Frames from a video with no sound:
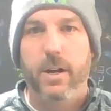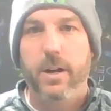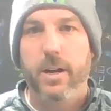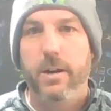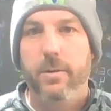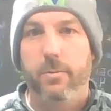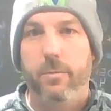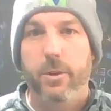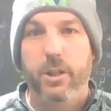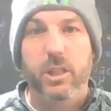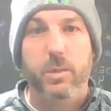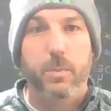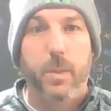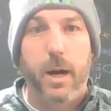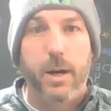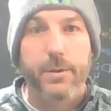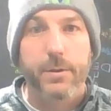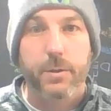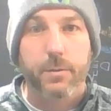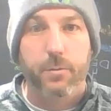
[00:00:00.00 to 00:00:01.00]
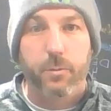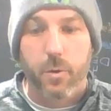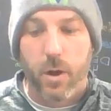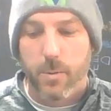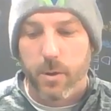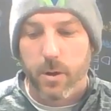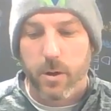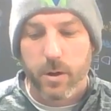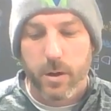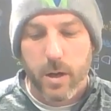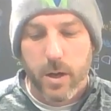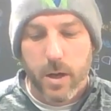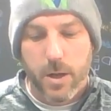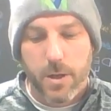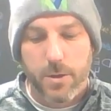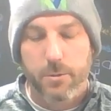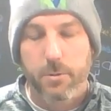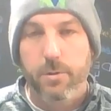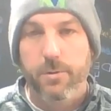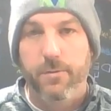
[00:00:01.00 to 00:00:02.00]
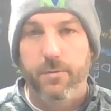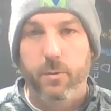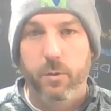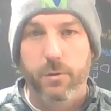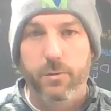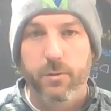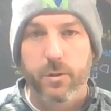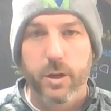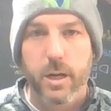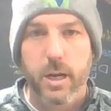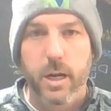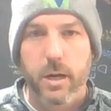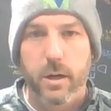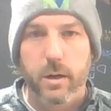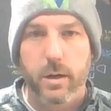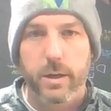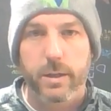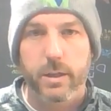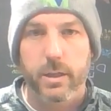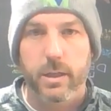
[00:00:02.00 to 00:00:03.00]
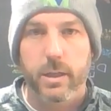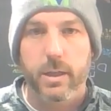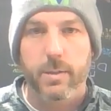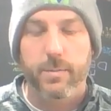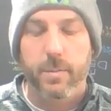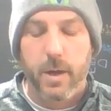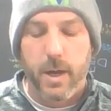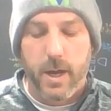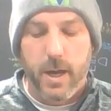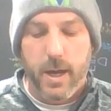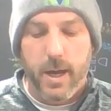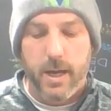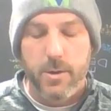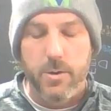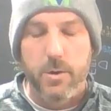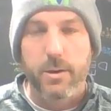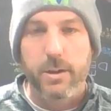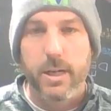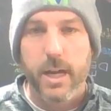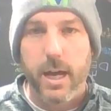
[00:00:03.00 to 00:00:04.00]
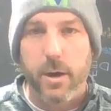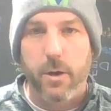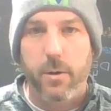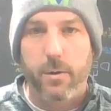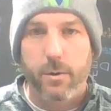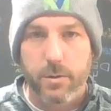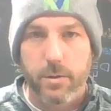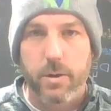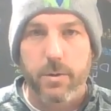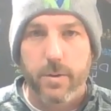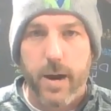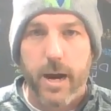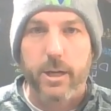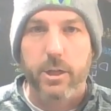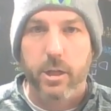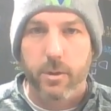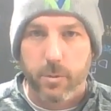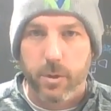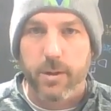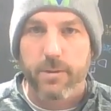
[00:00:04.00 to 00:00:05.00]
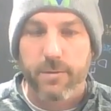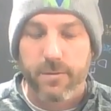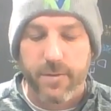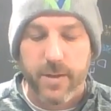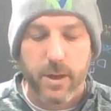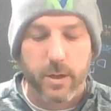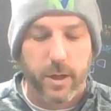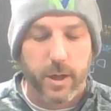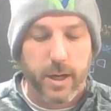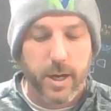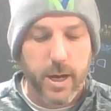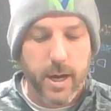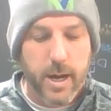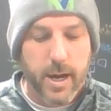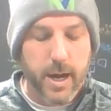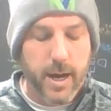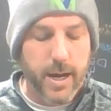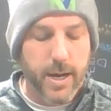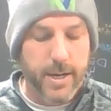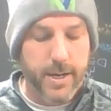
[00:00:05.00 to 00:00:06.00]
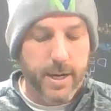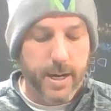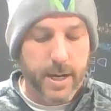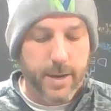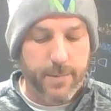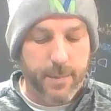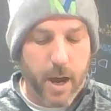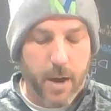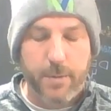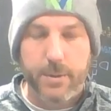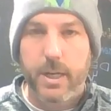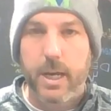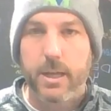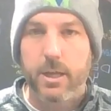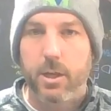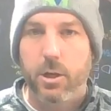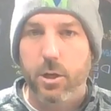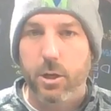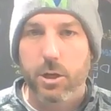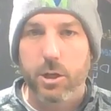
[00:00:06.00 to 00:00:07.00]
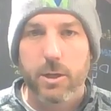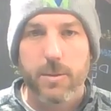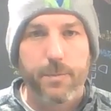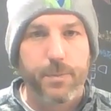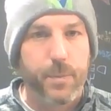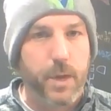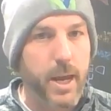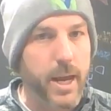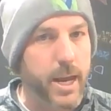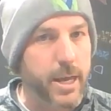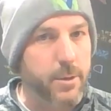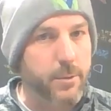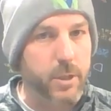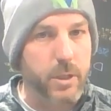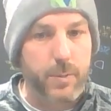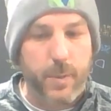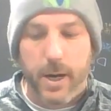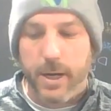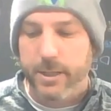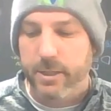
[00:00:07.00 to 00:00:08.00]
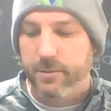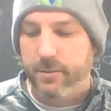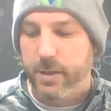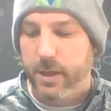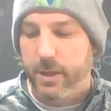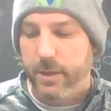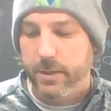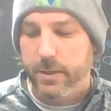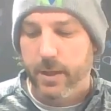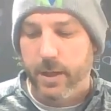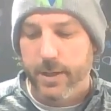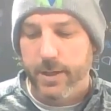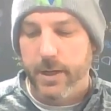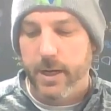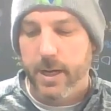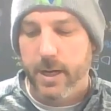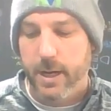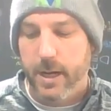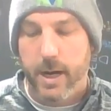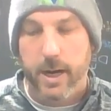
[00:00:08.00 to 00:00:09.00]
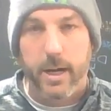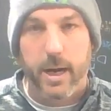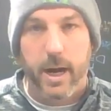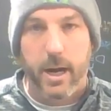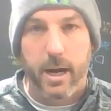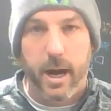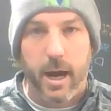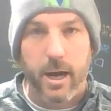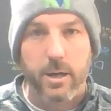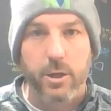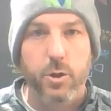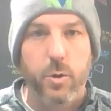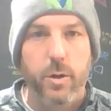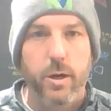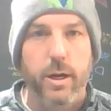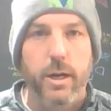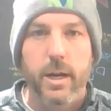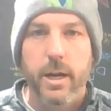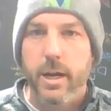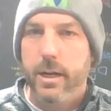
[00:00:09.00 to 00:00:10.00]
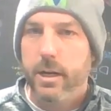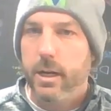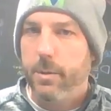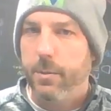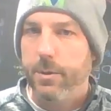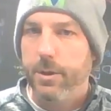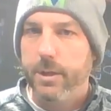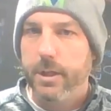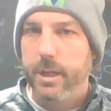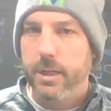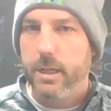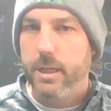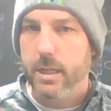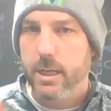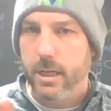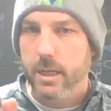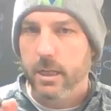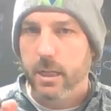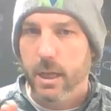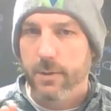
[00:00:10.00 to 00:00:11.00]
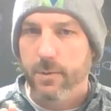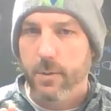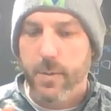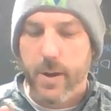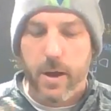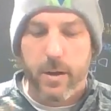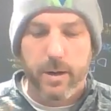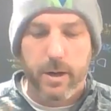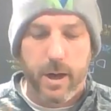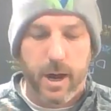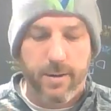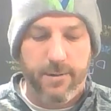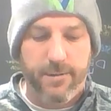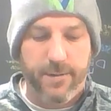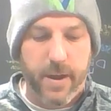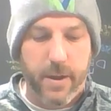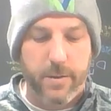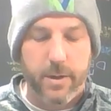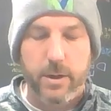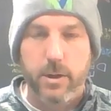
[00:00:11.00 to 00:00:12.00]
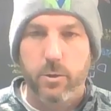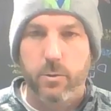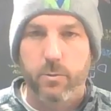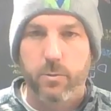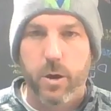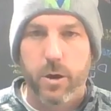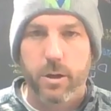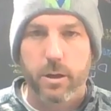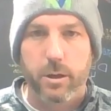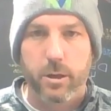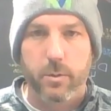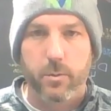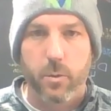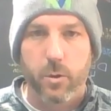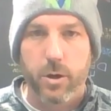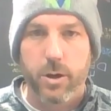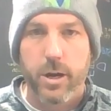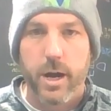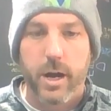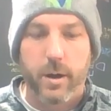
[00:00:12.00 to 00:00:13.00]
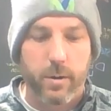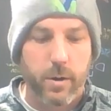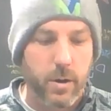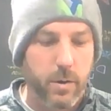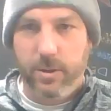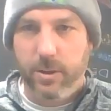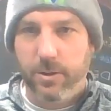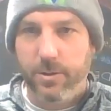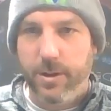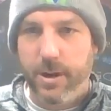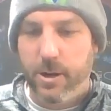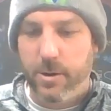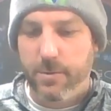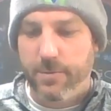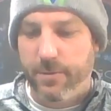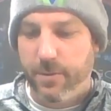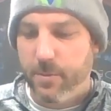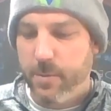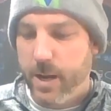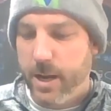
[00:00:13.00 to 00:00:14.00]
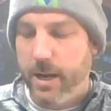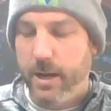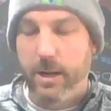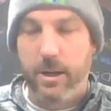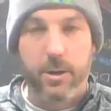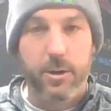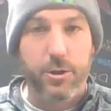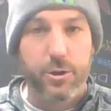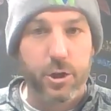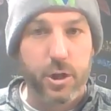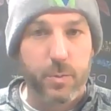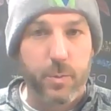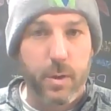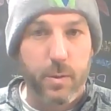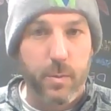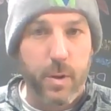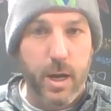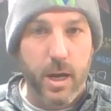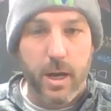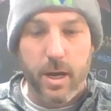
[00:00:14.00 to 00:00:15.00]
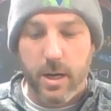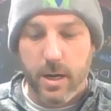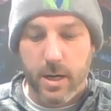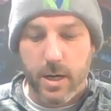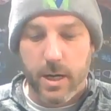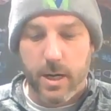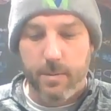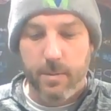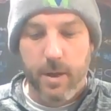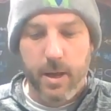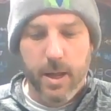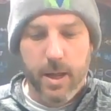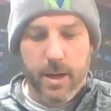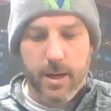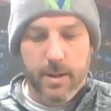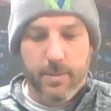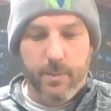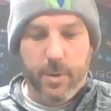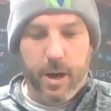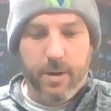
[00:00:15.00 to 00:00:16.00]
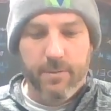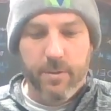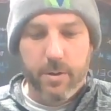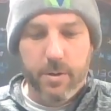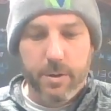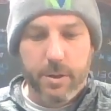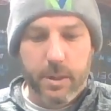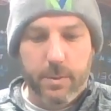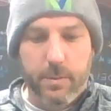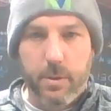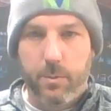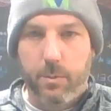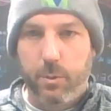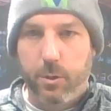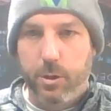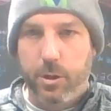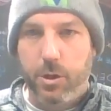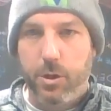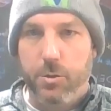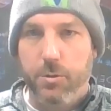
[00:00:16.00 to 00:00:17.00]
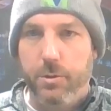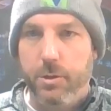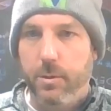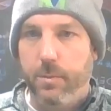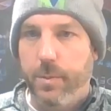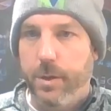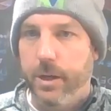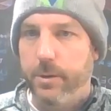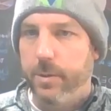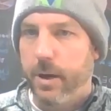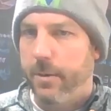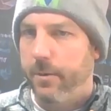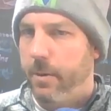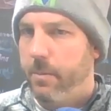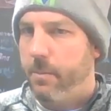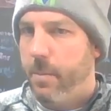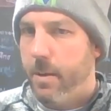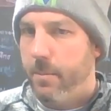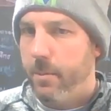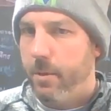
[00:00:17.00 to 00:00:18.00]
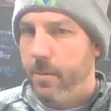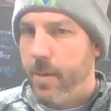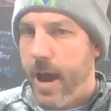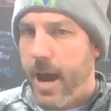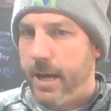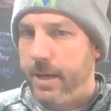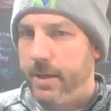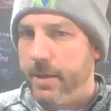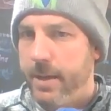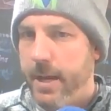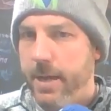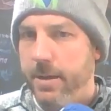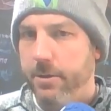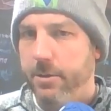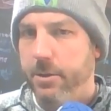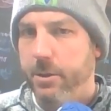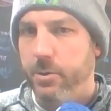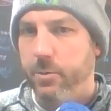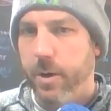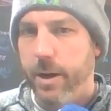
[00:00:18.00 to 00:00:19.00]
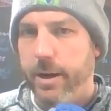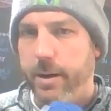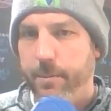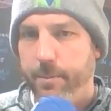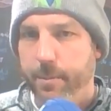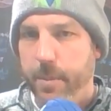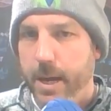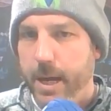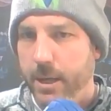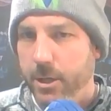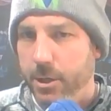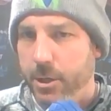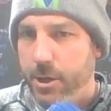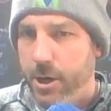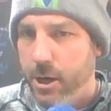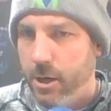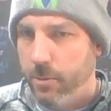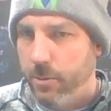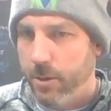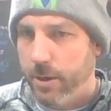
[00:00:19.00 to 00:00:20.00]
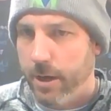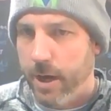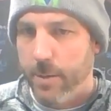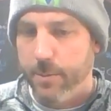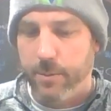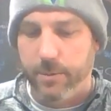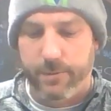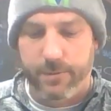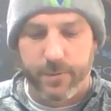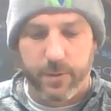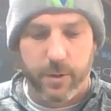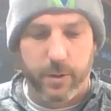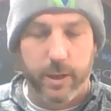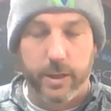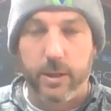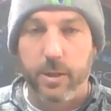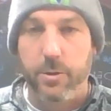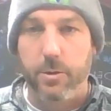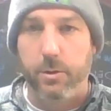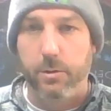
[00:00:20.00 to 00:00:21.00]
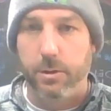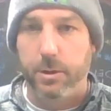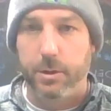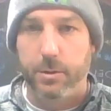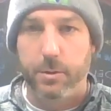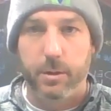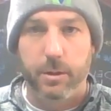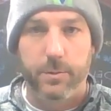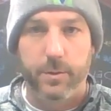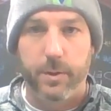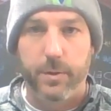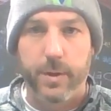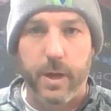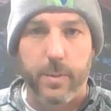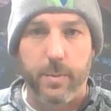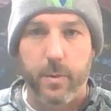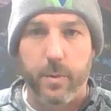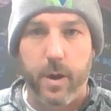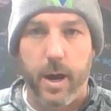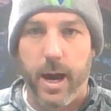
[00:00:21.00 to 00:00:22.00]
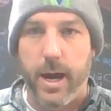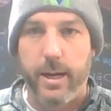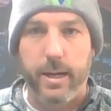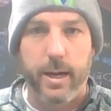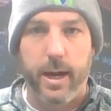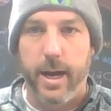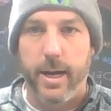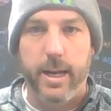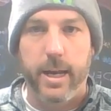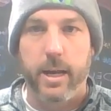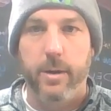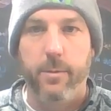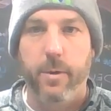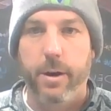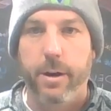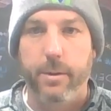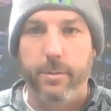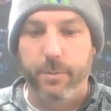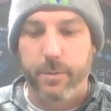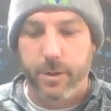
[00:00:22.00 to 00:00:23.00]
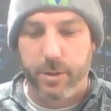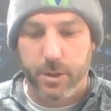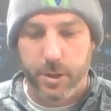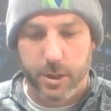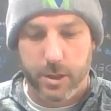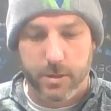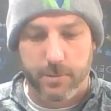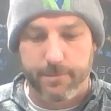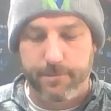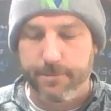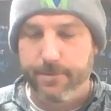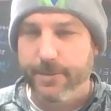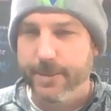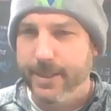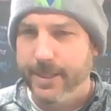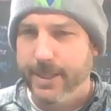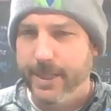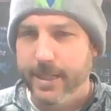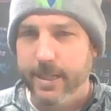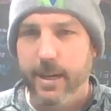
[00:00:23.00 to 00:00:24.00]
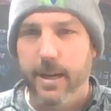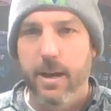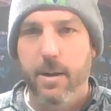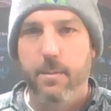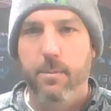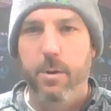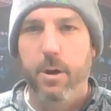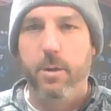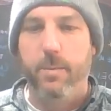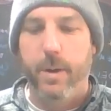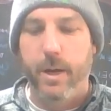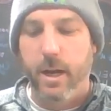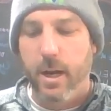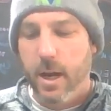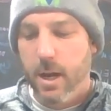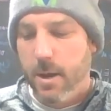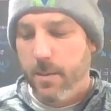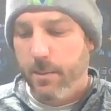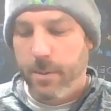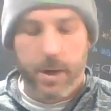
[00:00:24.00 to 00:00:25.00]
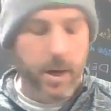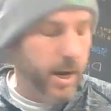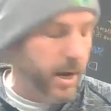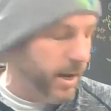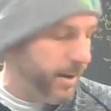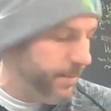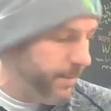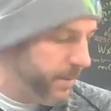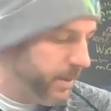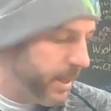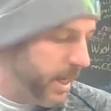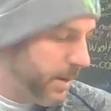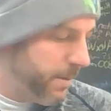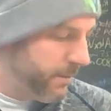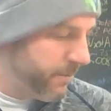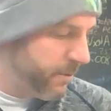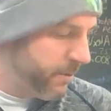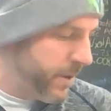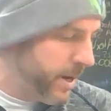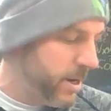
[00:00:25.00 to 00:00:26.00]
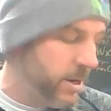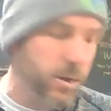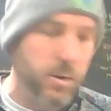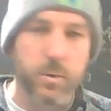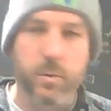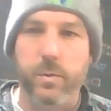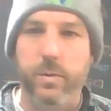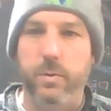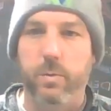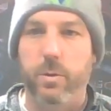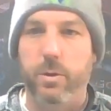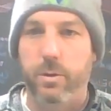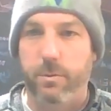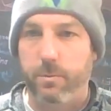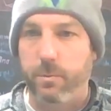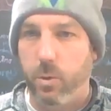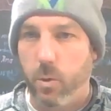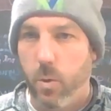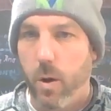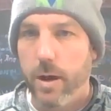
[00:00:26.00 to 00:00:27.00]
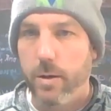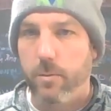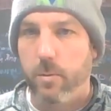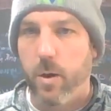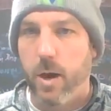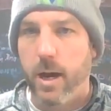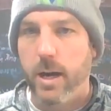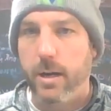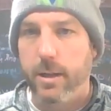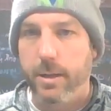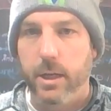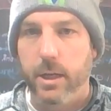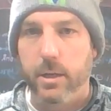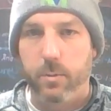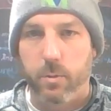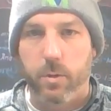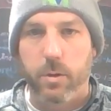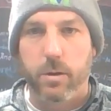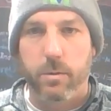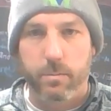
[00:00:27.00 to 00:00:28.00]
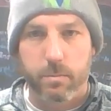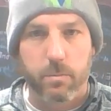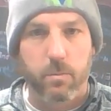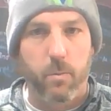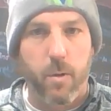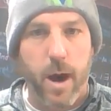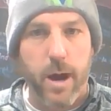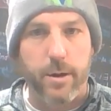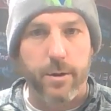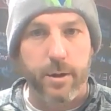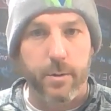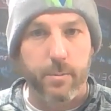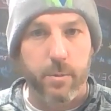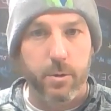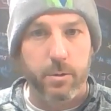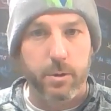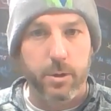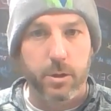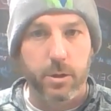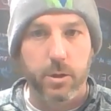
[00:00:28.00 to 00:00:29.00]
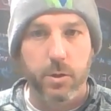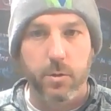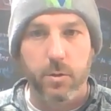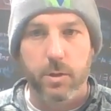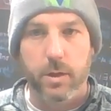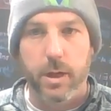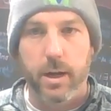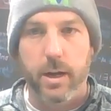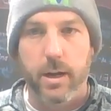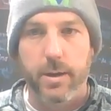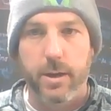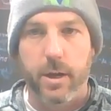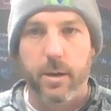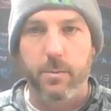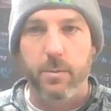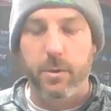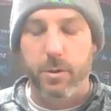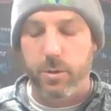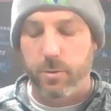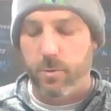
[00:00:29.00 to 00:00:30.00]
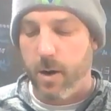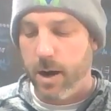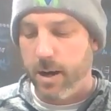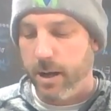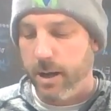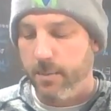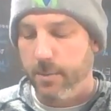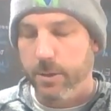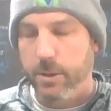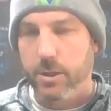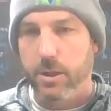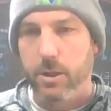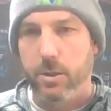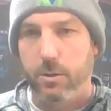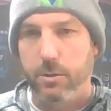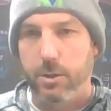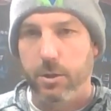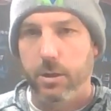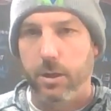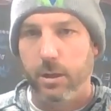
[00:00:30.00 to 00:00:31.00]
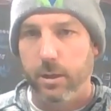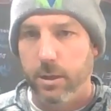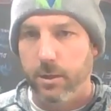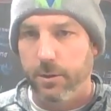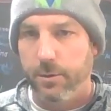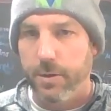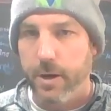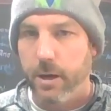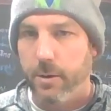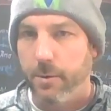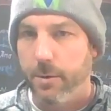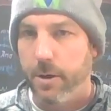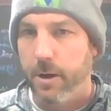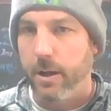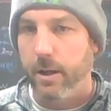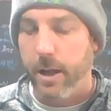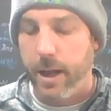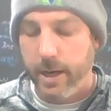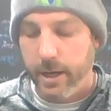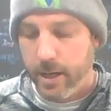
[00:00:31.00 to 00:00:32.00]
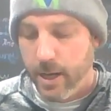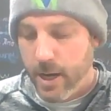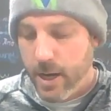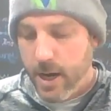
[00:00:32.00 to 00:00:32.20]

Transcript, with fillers: responsive rubber through the forefoot here. And you can tell, you can actually really feel it. And I was getting the cushion and the responsiveness, and I enjoyed it. A couple things I didn't love about it: I found it to run a little more narrow, for me. It could just be me, but I've noticed some of the Brooks shoes compared to what I remember back in the day, they're just running a pinch narrower than I prefer. Like the new Glycerins, for example, I can't run in them. They're just bug me. But coming from my Newtons, which are quite wide, were wider than most of the shoes that I'm used to running in, but still just a little narrower than I like.